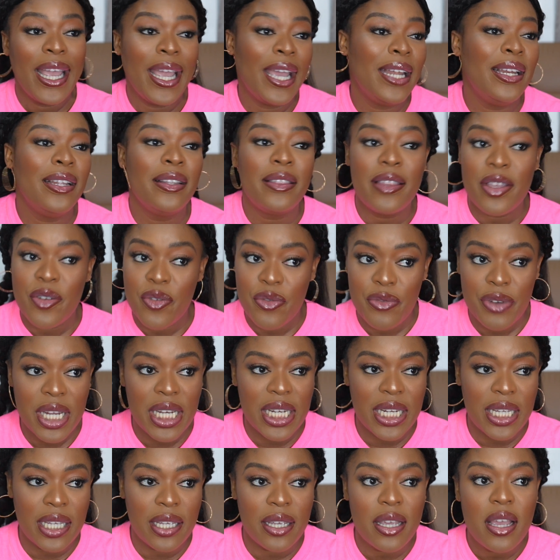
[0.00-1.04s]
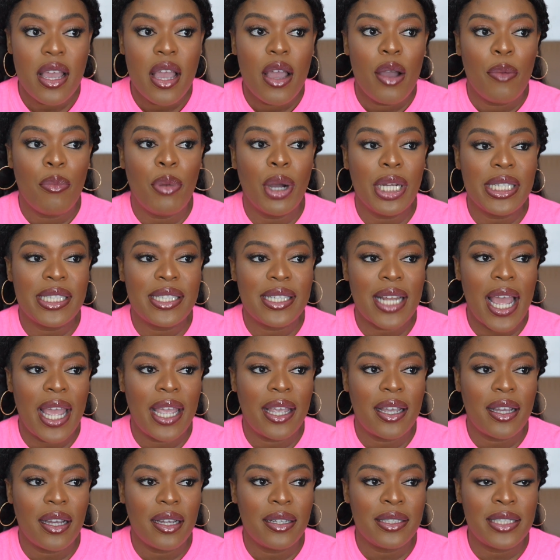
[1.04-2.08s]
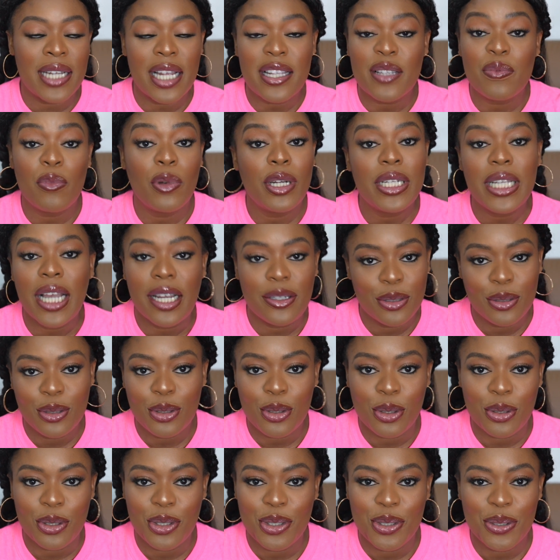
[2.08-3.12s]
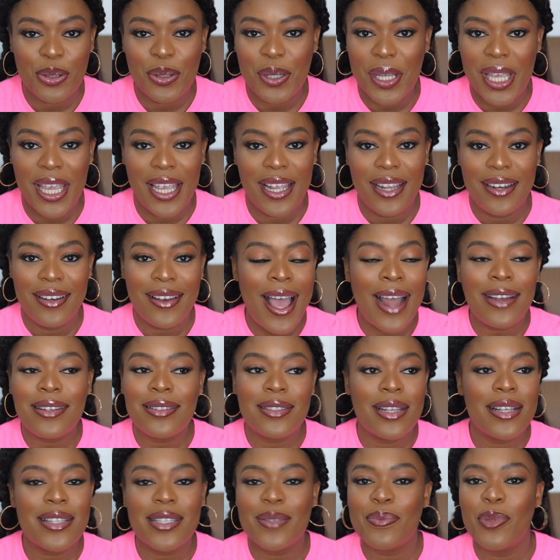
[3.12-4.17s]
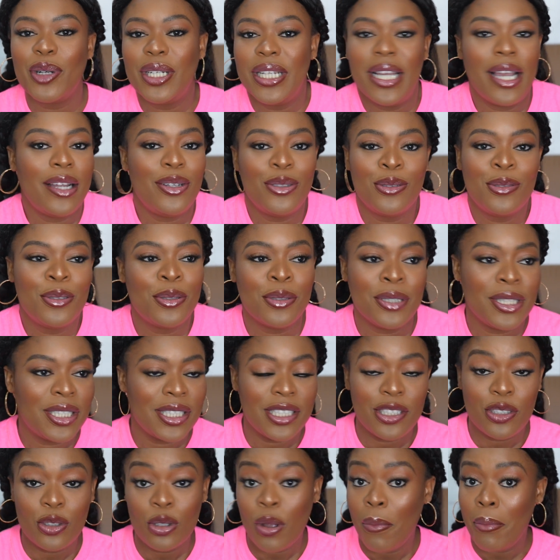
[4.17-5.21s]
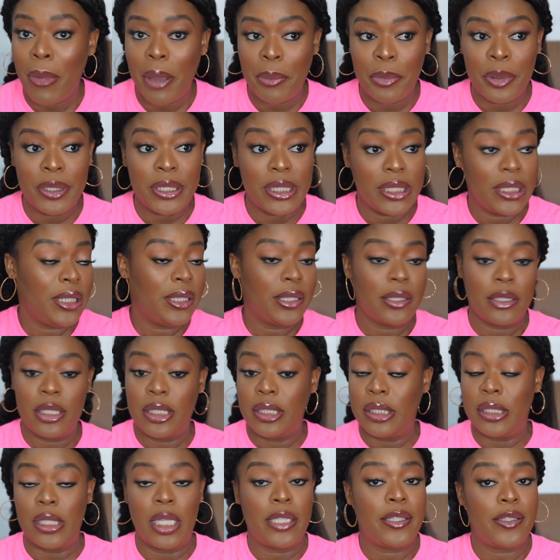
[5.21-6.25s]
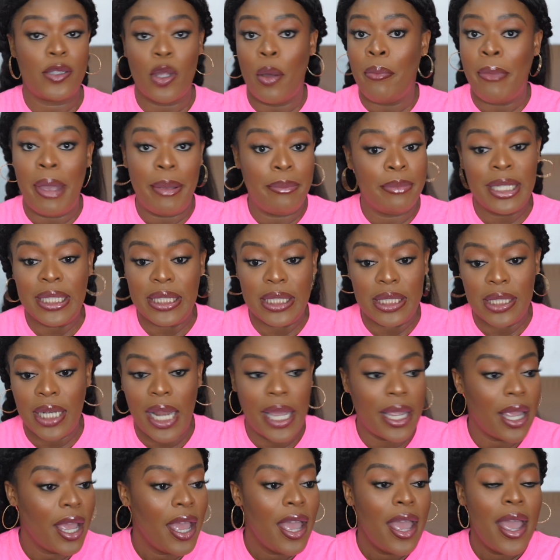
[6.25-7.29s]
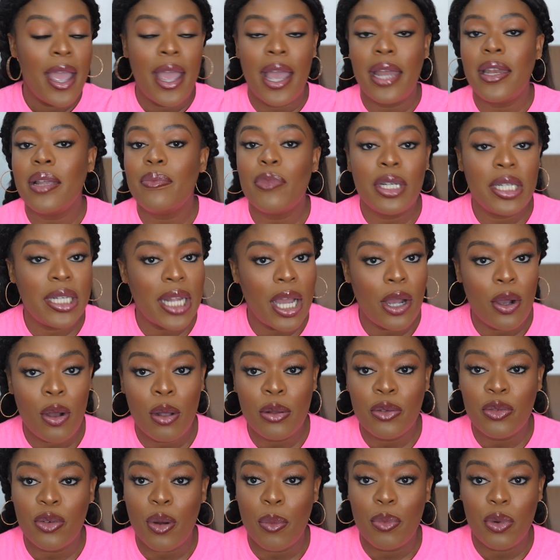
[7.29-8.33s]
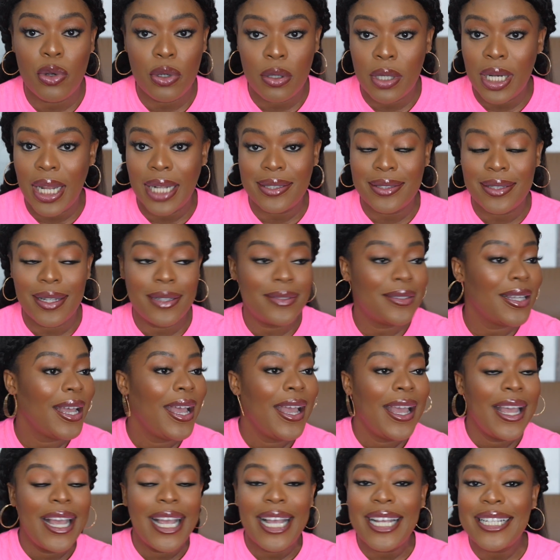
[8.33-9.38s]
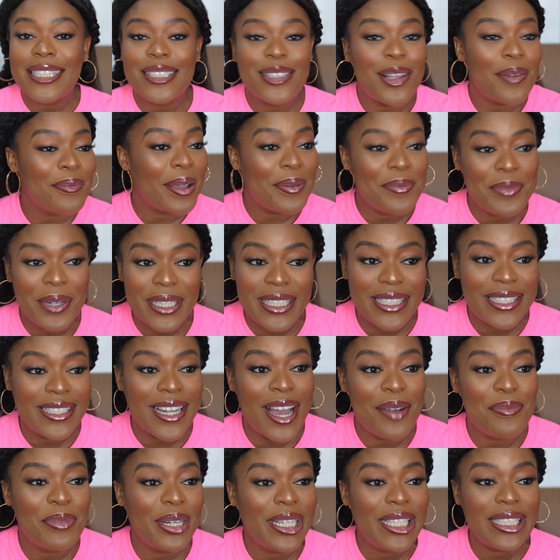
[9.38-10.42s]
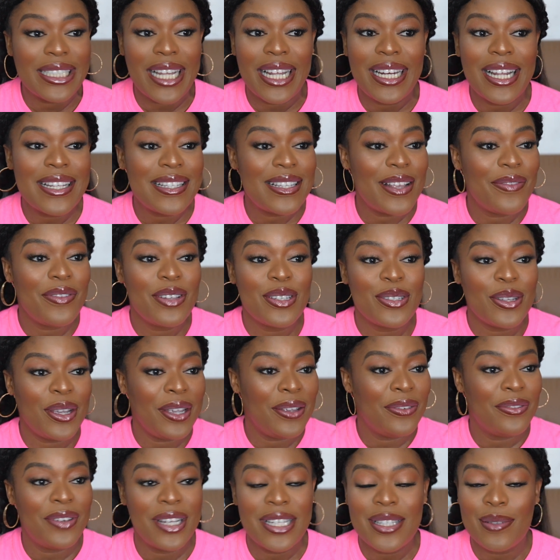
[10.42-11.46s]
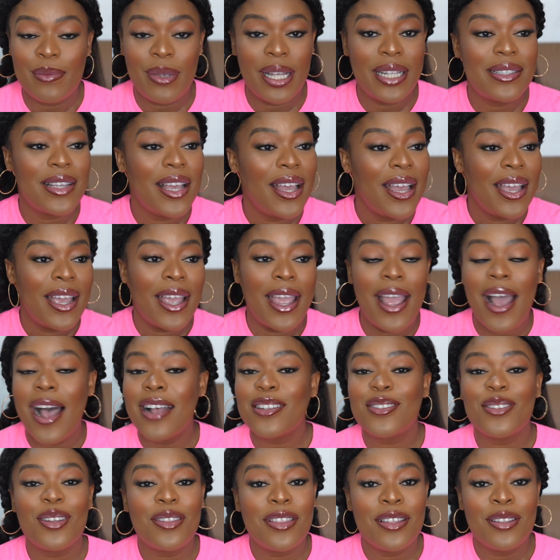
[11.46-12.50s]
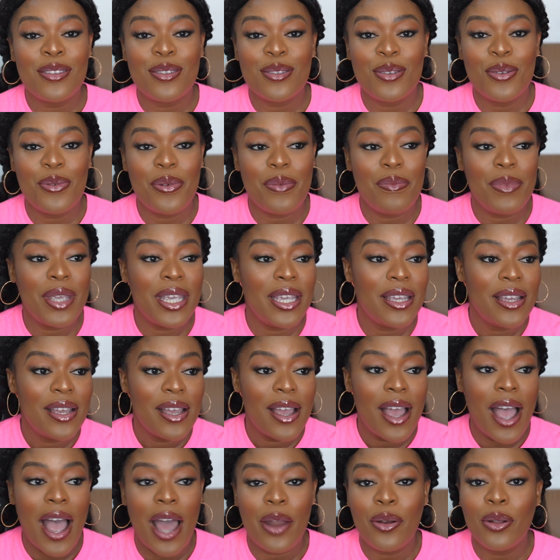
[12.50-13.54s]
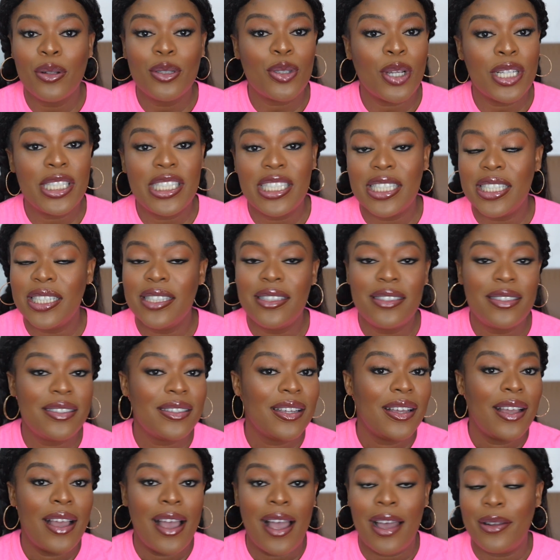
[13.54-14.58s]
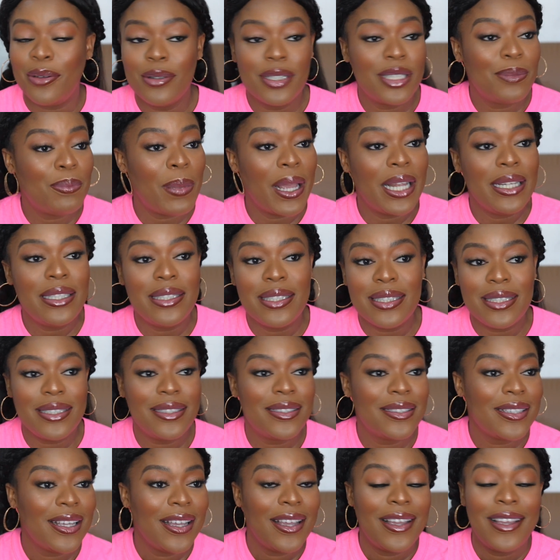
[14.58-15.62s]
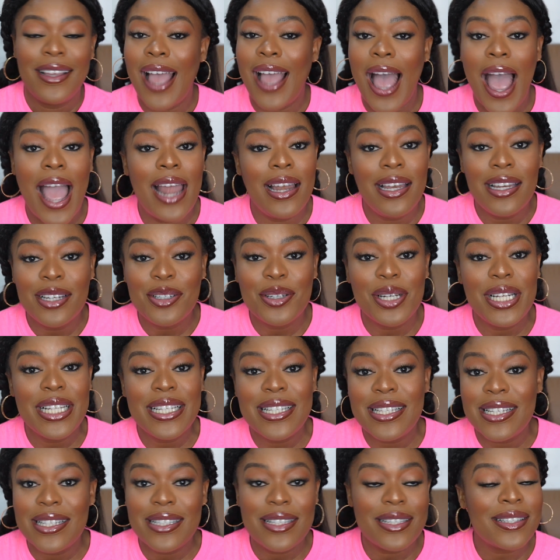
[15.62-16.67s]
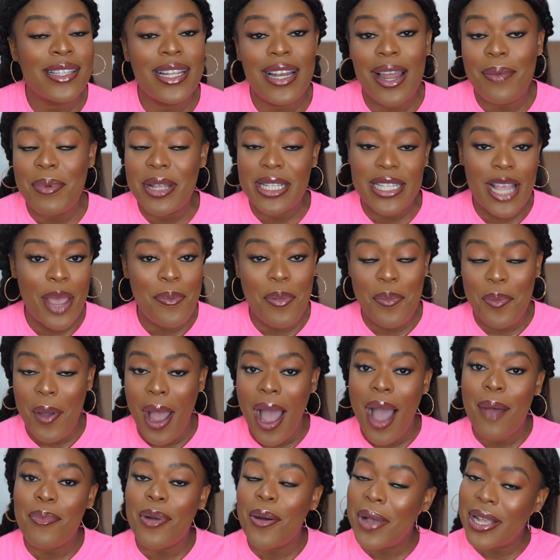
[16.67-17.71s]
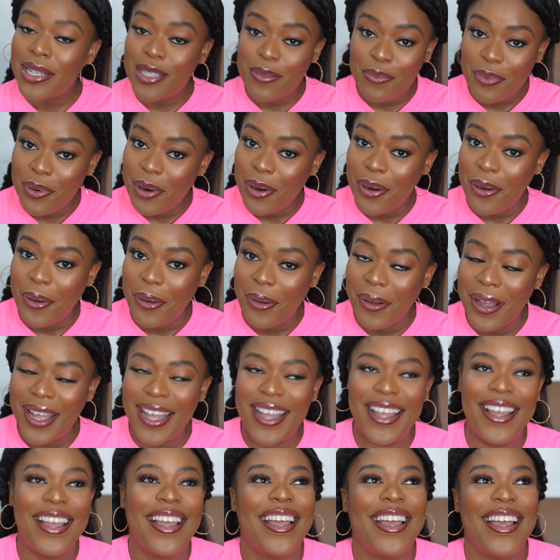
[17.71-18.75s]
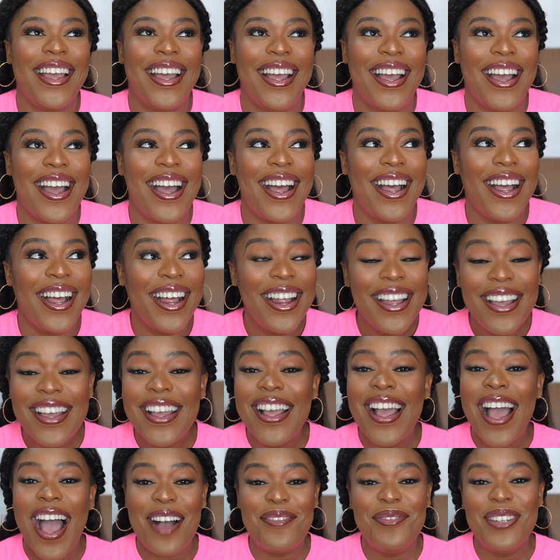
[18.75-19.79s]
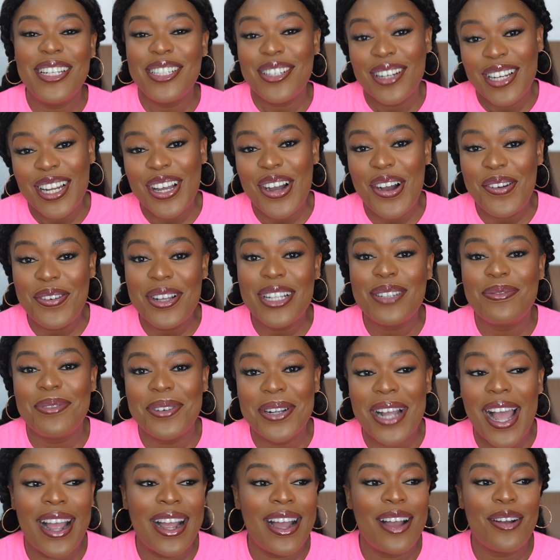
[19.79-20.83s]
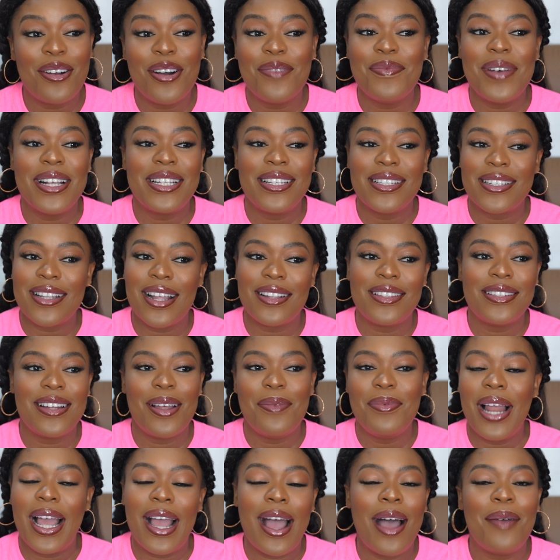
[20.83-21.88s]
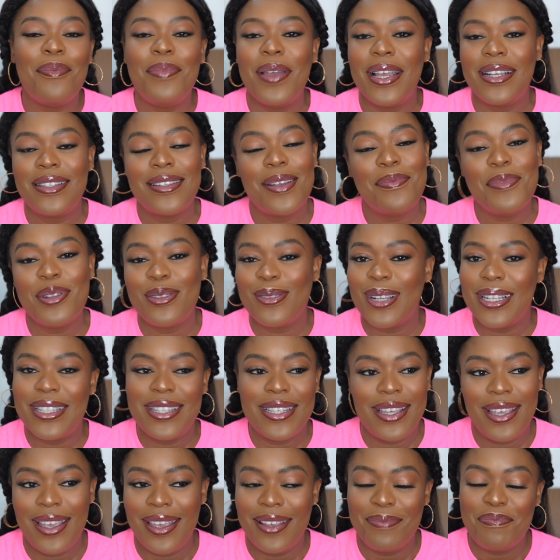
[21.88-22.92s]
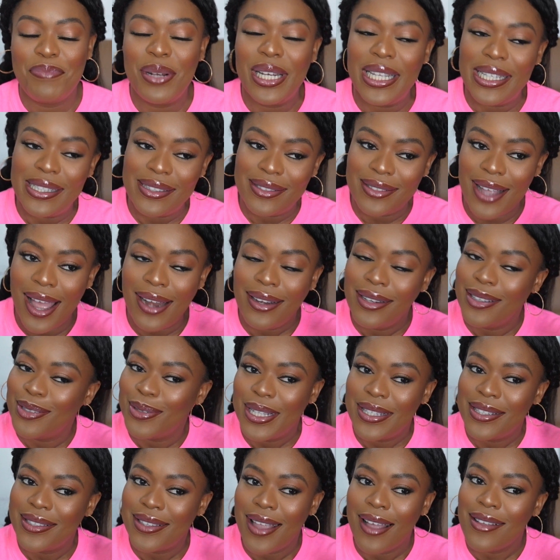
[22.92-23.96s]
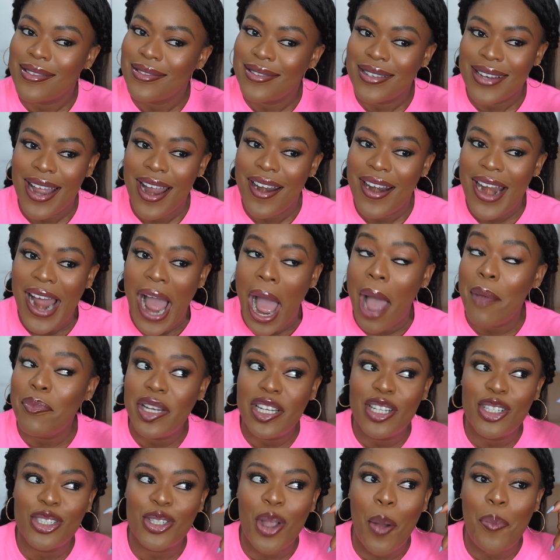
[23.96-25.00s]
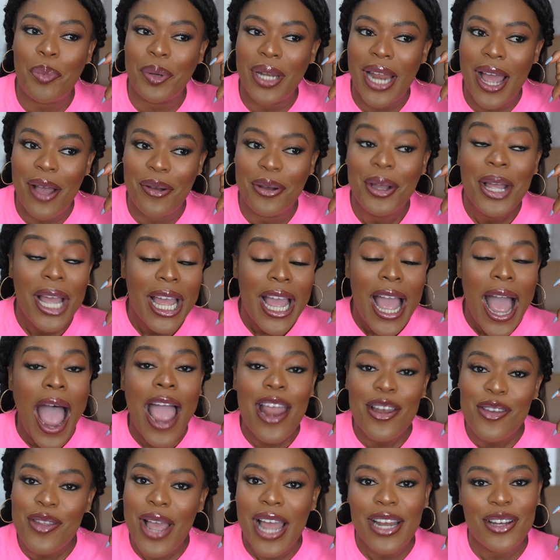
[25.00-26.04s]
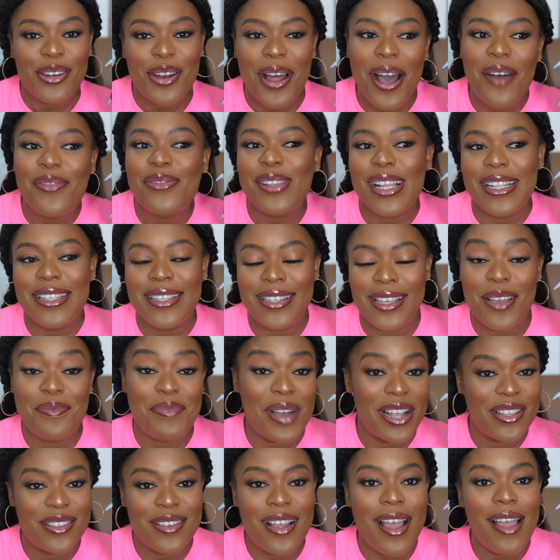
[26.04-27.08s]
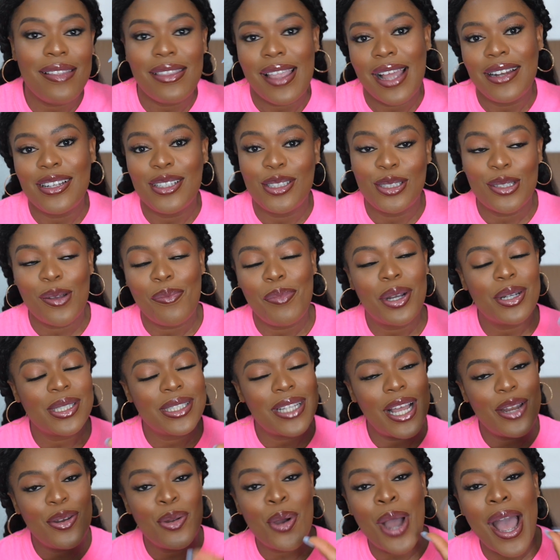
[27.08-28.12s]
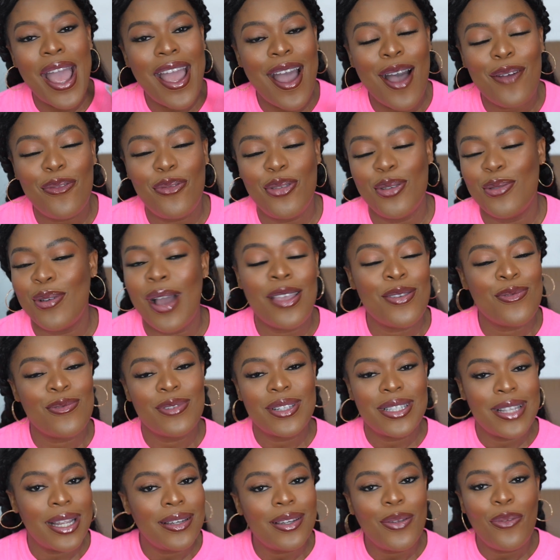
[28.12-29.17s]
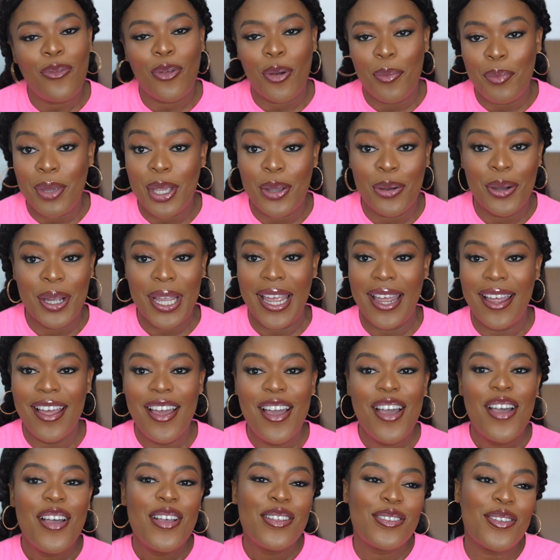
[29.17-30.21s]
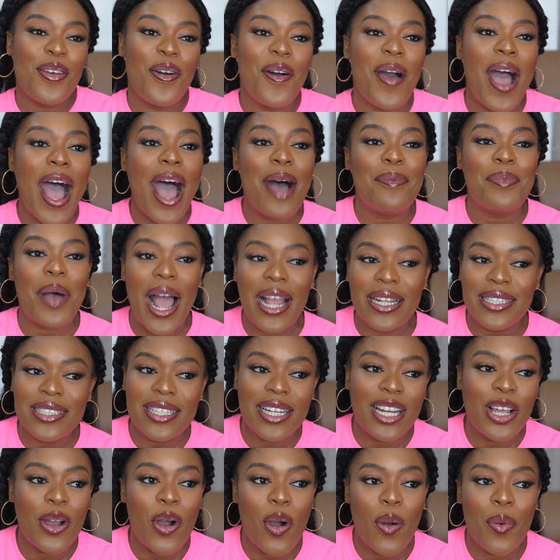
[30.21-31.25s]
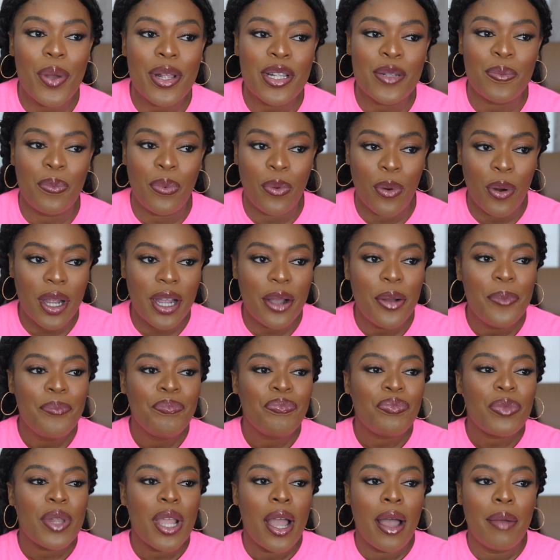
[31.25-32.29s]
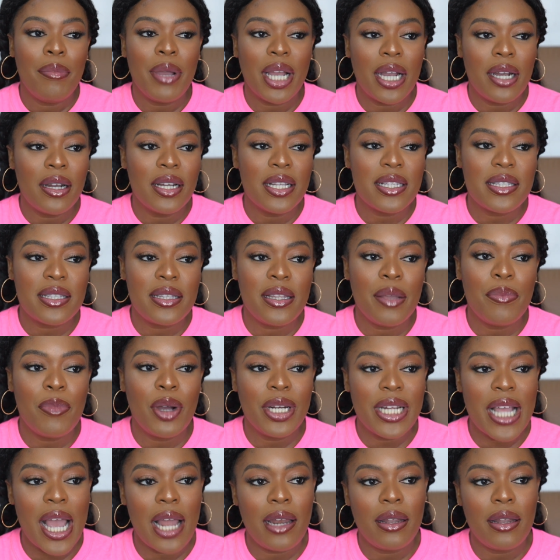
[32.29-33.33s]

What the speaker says: anything really. But it's like, there's money I don't touch, okay? AdSense money I don't touch. It's not my money. It's not my money. Like any money that comes from Google AdSense, it's not my money. That money is either savings or investment. It has nothing to do with me. I don't touch it. I don't spend it. I literally see it. See, let me tell people, I'm always broke. I'm literally always broke. I can call my sister and be like, I beg, send me 20K, please. I need 20,000 naira. I'm in the shop now. I knew I did not have 20K, but I still entered the shop because I know I have you and you will send it for me, okay? So I'm actually always broke because the money I